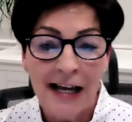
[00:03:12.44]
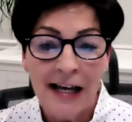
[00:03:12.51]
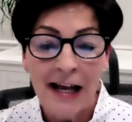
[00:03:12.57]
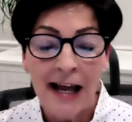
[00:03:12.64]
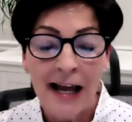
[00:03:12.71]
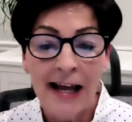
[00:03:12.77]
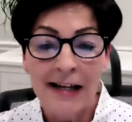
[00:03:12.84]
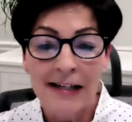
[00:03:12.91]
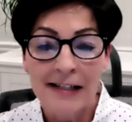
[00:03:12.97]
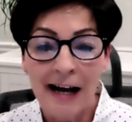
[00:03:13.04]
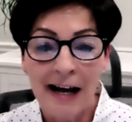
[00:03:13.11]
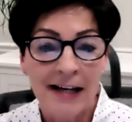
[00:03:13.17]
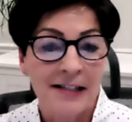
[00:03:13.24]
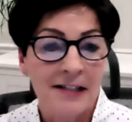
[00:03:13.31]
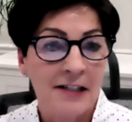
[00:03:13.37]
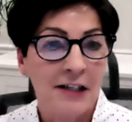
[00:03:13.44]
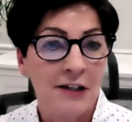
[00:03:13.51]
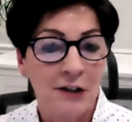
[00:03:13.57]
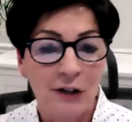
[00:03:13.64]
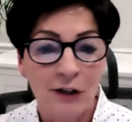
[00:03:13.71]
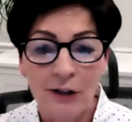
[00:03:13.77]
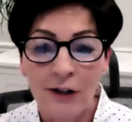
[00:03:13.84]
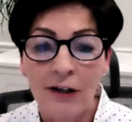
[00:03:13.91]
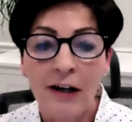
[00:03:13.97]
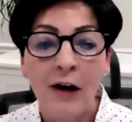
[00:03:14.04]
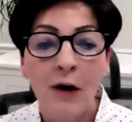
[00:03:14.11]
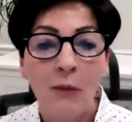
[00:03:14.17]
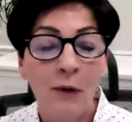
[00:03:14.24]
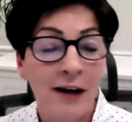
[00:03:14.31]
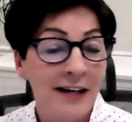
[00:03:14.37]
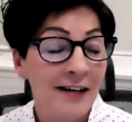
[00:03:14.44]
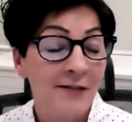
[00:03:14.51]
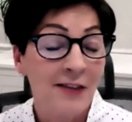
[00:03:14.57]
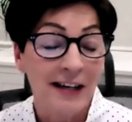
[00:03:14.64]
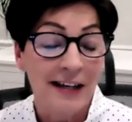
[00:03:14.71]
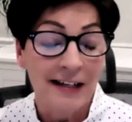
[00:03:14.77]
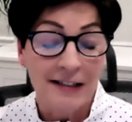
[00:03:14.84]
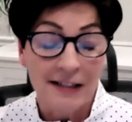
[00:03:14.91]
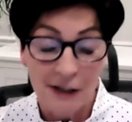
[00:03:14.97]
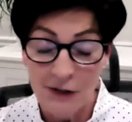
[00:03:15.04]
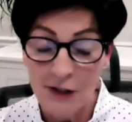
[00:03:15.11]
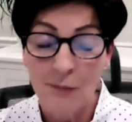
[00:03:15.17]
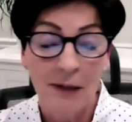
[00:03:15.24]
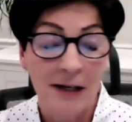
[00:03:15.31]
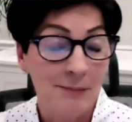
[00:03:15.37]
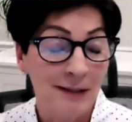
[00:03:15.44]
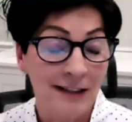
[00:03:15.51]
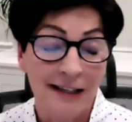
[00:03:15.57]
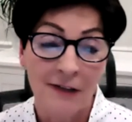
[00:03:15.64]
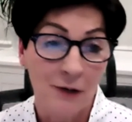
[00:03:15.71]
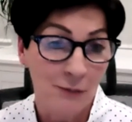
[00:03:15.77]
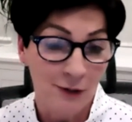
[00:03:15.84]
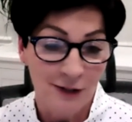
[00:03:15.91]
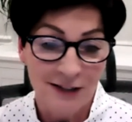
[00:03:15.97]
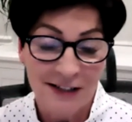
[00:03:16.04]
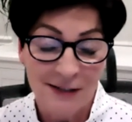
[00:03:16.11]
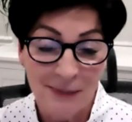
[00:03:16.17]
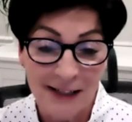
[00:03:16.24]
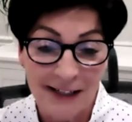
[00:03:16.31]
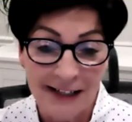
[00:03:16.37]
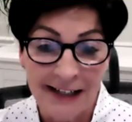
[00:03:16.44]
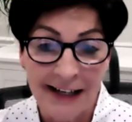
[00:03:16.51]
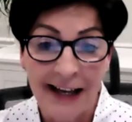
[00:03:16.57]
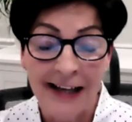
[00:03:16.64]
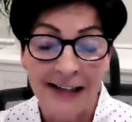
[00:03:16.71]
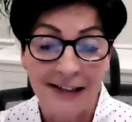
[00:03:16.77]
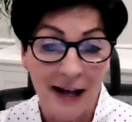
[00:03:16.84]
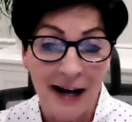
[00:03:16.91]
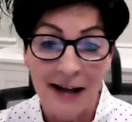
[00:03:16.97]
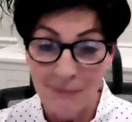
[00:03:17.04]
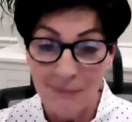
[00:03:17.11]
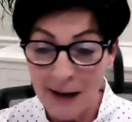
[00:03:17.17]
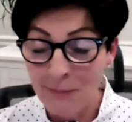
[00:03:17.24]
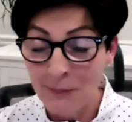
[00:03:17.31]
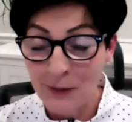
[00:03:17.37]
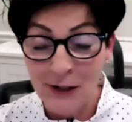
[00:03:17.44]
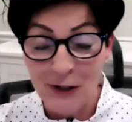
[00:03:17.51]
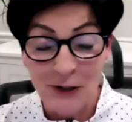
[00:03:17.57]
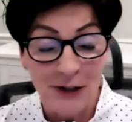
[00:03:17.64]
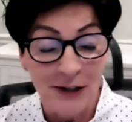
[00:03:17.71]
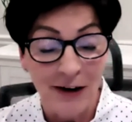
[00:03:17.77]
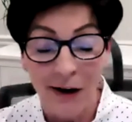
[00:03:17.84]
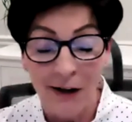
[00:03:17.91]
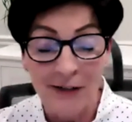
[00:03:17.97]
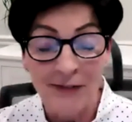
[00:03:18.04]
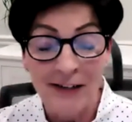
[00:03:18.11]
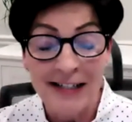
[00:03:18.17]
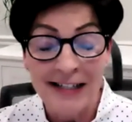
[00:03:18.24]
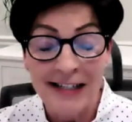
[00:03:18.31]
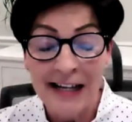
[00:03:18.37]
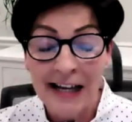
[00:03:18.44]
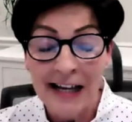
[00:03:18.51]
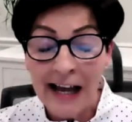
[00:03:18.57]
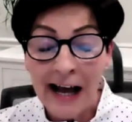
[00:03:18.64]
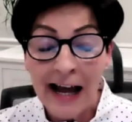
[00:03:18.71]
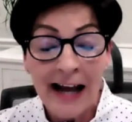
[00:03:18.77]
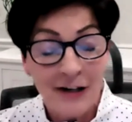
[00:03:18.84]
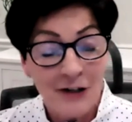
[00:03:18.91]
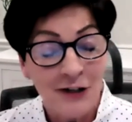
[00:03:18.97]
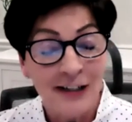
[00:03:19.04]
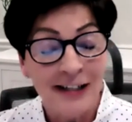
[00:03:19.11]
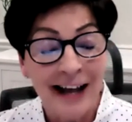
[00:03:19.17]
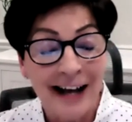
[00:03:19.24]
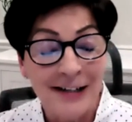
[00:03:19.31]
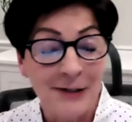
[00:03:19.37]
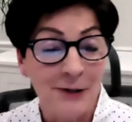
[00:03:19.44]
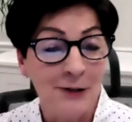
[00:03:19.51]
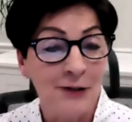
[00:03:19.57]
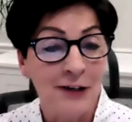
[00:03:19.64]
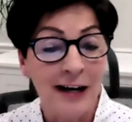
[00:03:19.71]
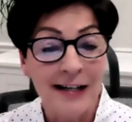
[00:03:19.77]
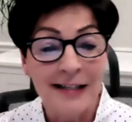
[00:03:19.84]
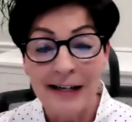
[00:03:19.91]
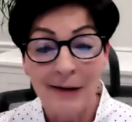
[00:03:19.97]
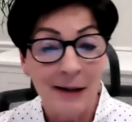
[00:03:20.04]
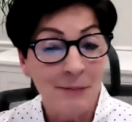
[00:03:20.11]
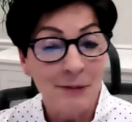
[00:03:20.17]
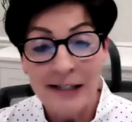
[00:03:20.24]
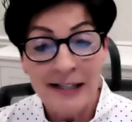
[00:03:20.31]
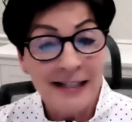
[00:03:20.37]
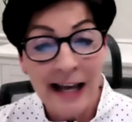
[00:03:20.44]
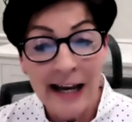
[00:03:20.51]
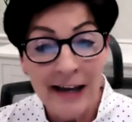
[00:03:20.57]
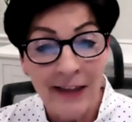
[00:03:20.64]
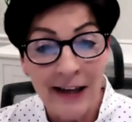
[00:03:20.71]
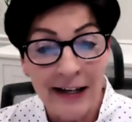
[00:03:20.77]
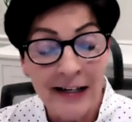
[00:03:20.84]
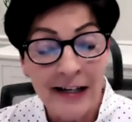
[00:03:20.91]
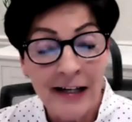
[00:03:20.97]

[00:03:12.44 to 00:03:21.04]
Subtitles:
And I consider her one of the dearest people in the world to me. And I'm pretty sure to all of us. Actually, I told her, I said, I'm going to say that,